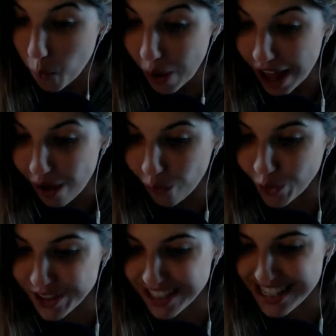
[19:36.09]
"Wow,"
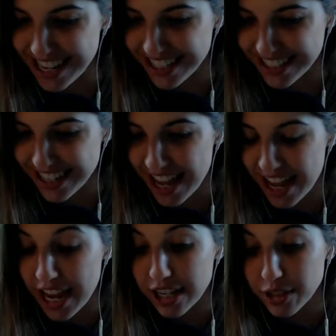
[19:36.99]
said Dennis,
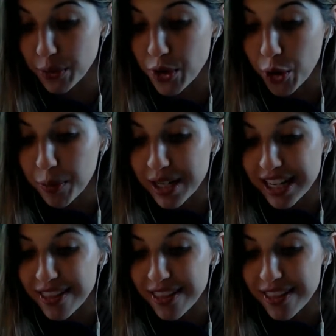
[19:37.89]
as though nobody